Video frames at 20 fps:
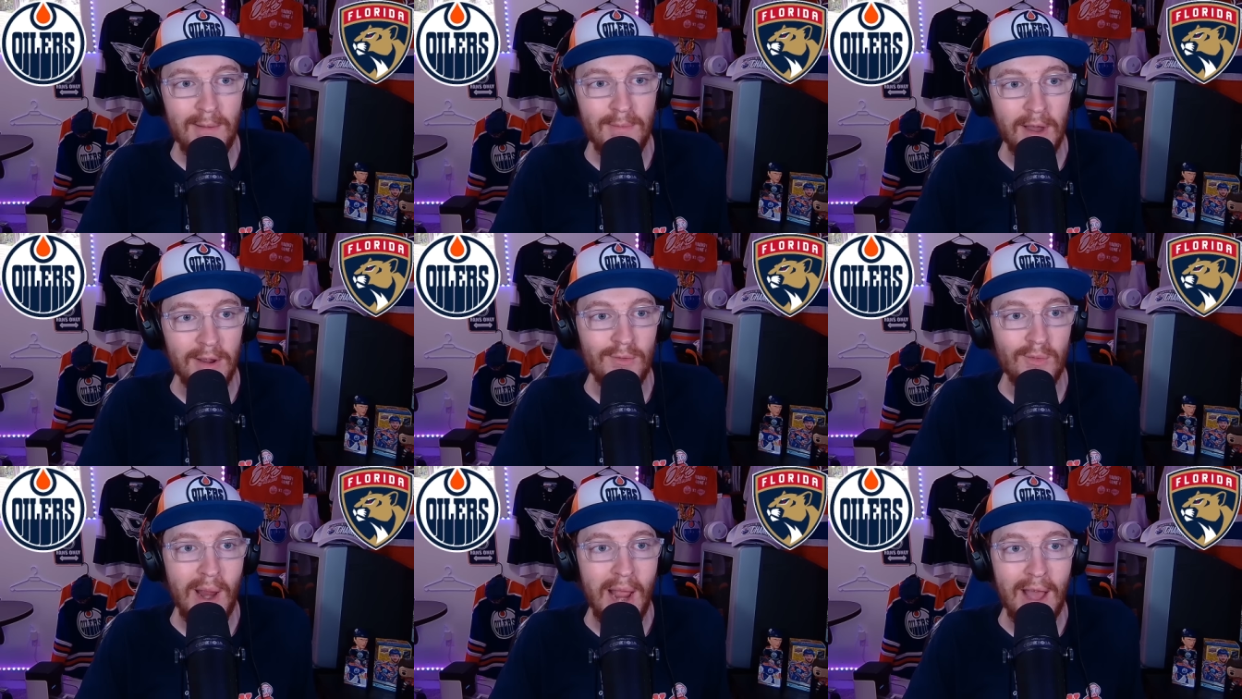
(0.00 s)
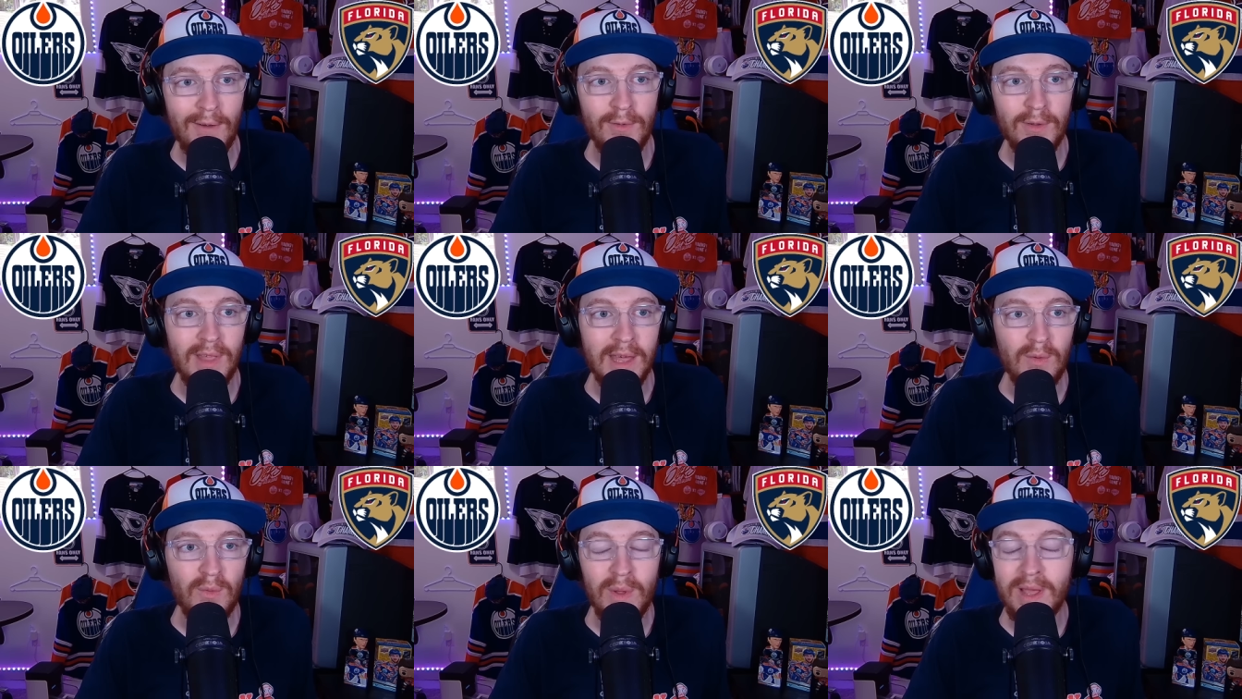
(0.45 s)

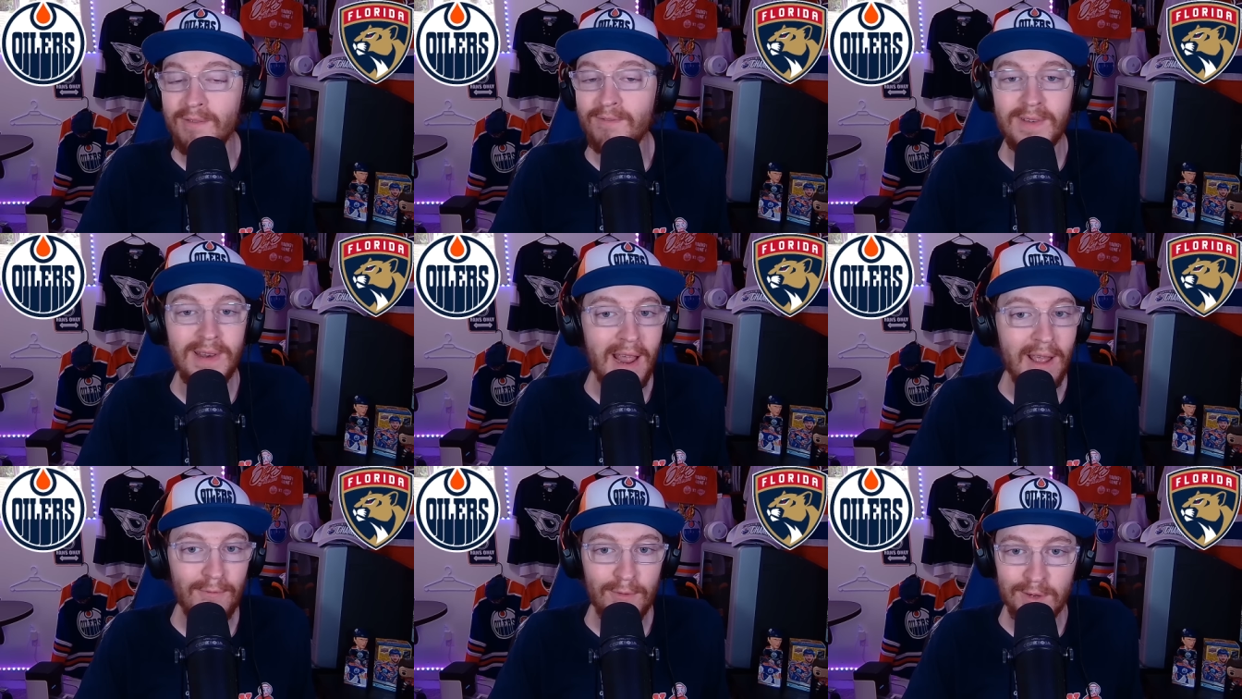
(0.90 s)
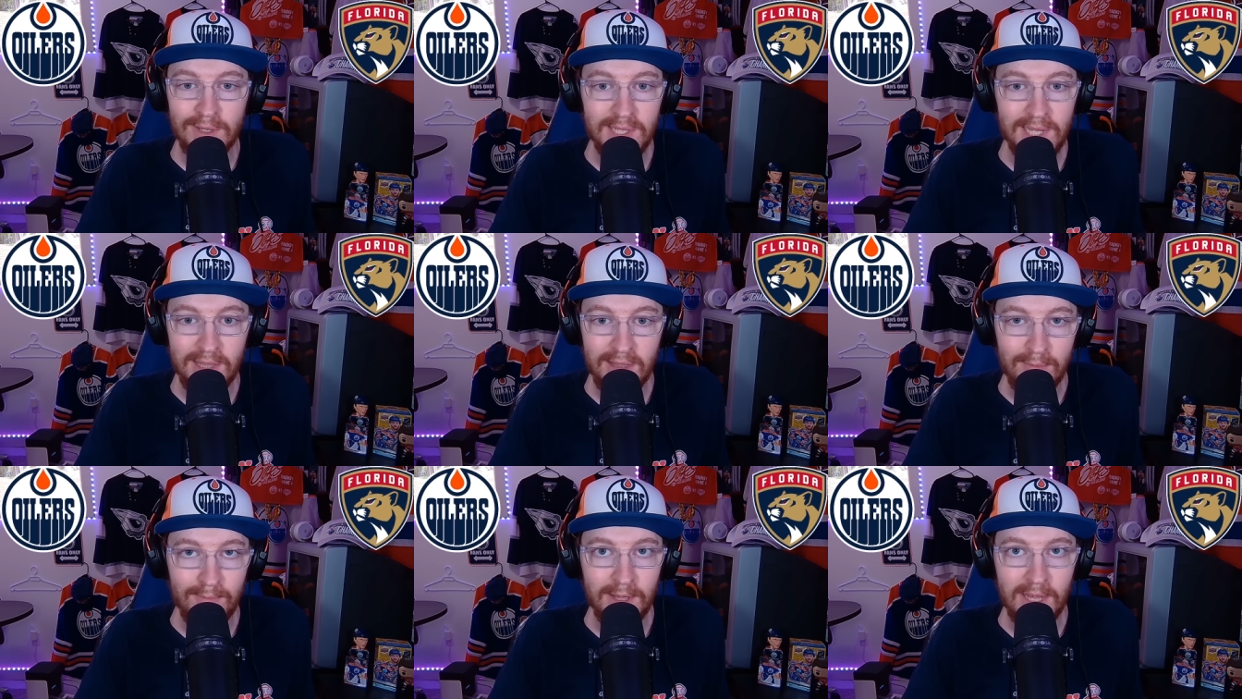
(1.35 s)
unraveled like we have never
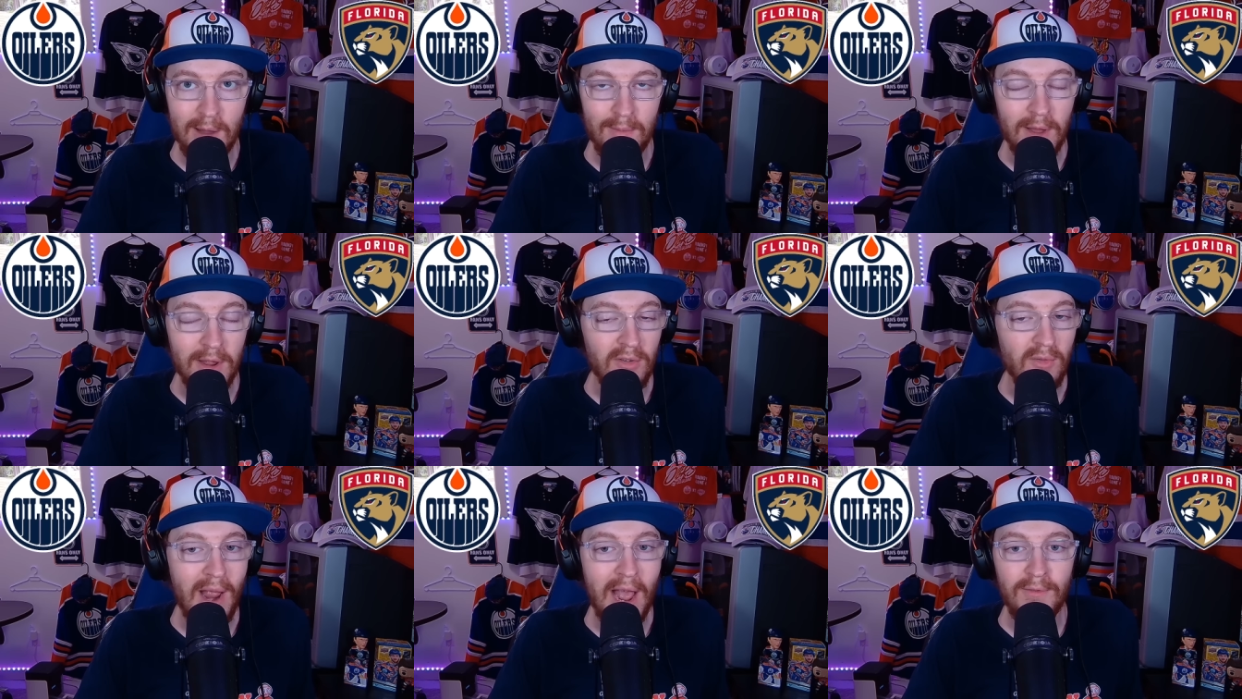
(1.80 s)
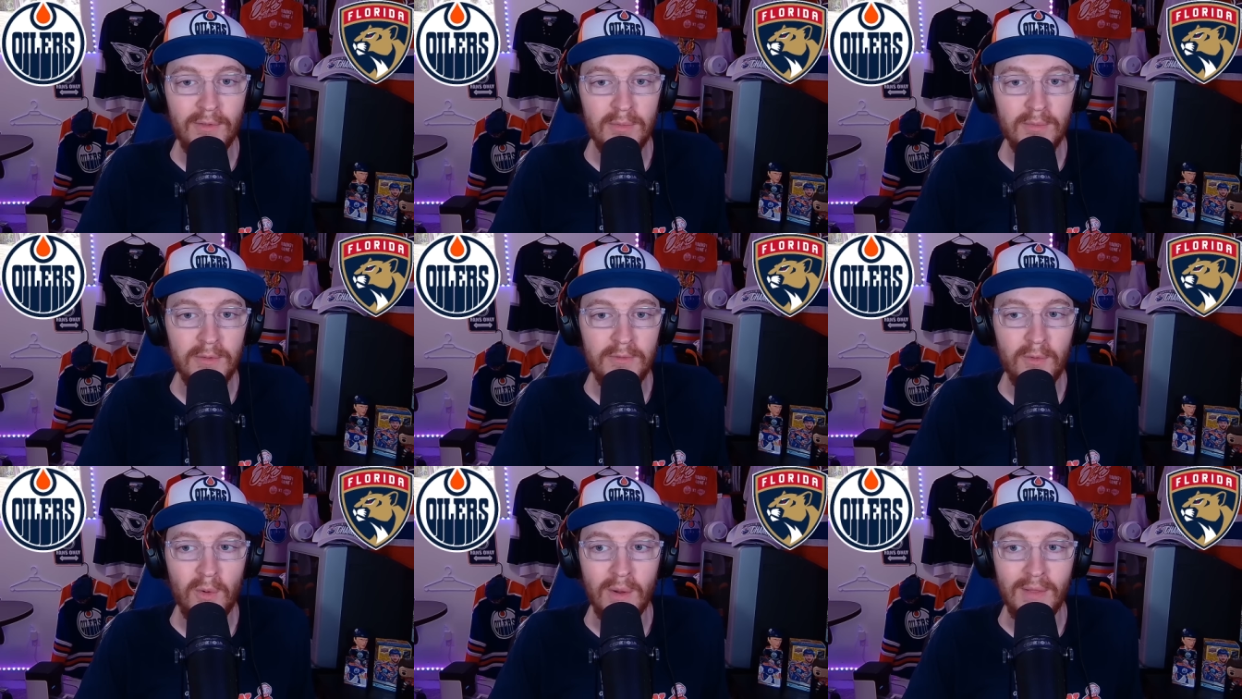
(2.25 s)
seen them become unraveled
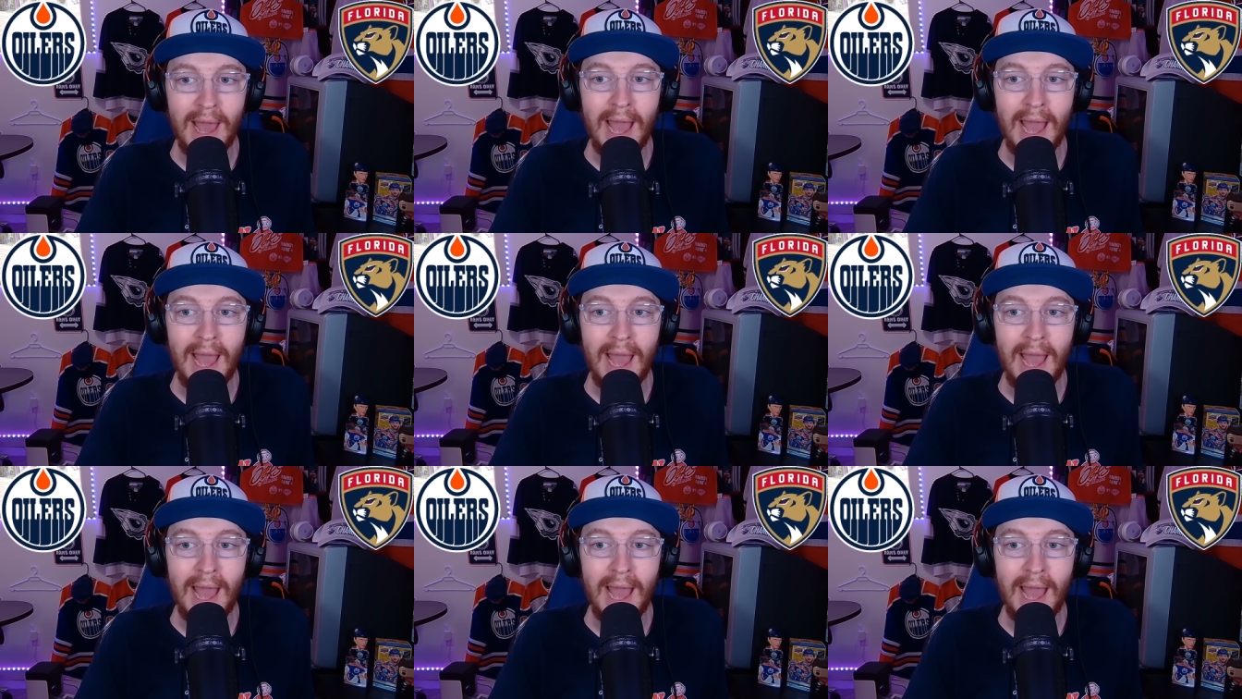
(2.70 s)
before.